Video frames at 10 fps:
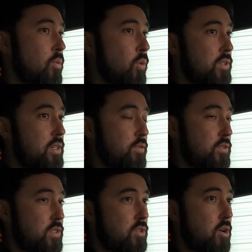what the
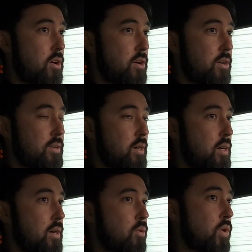differences are
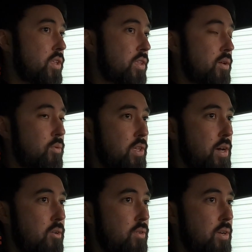with and
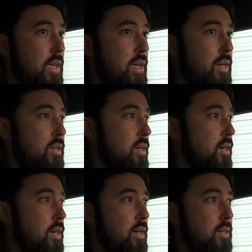without. And
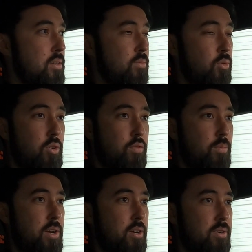we'll go
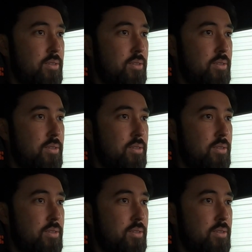from there.